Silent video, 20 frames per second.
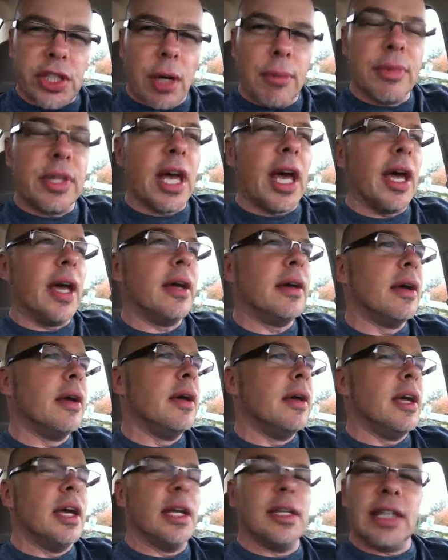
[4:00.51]
someday,
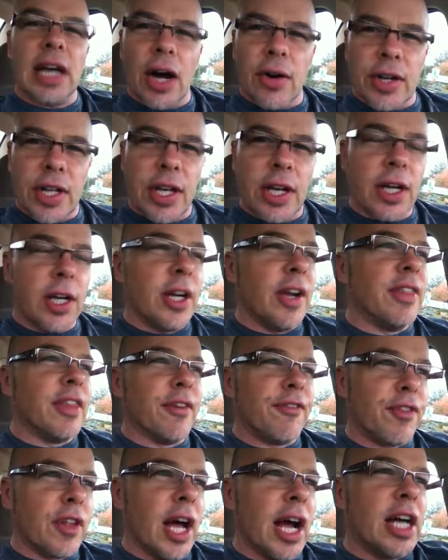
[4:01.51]
and down here in
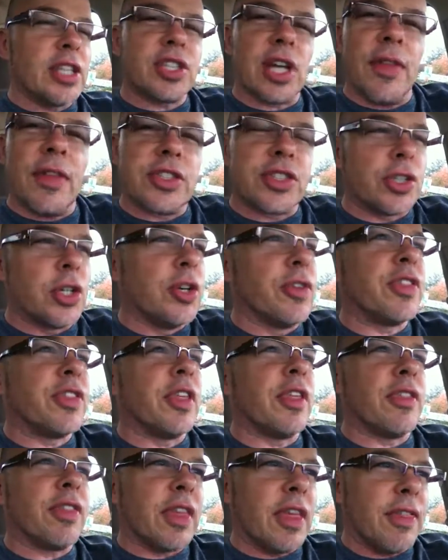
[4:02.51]
the flash on this earth,
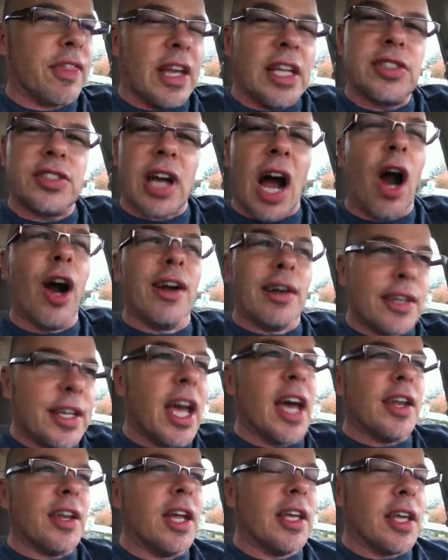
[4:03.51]
th things aren't
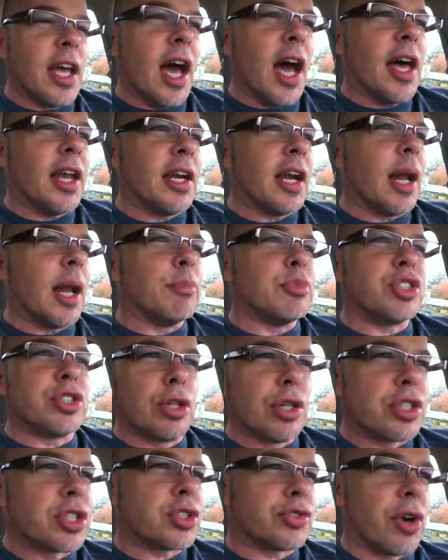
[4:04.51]
getting it yet, and I'm
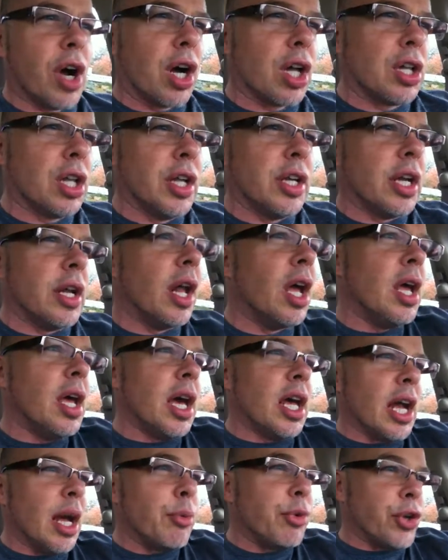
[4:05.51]
still struggling, and,
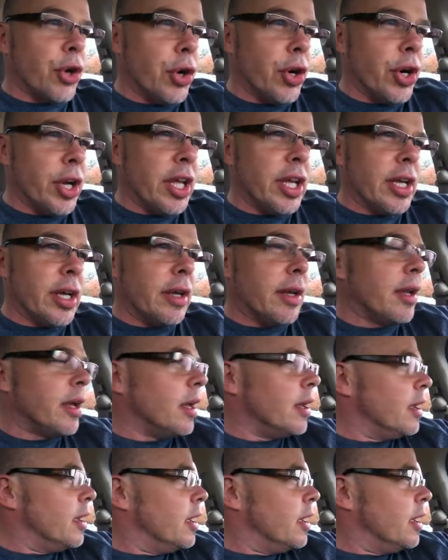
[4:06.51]
and I'm dirty, and,